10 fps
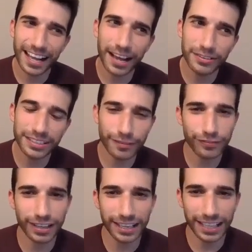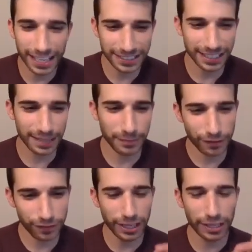I was on a flight last night. On my
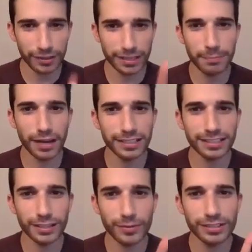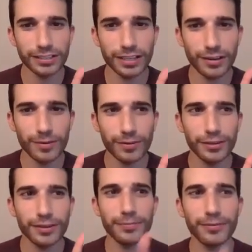flight, you had the buttons in the window where
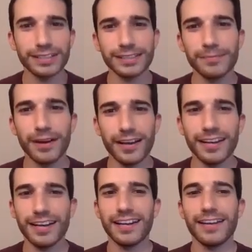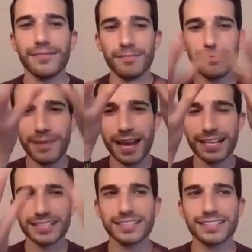you can press the button and it
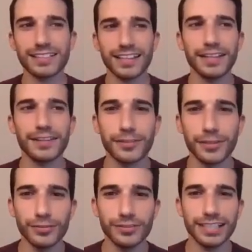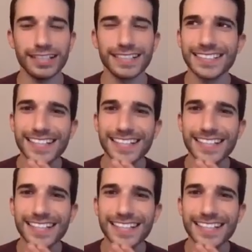masks the light using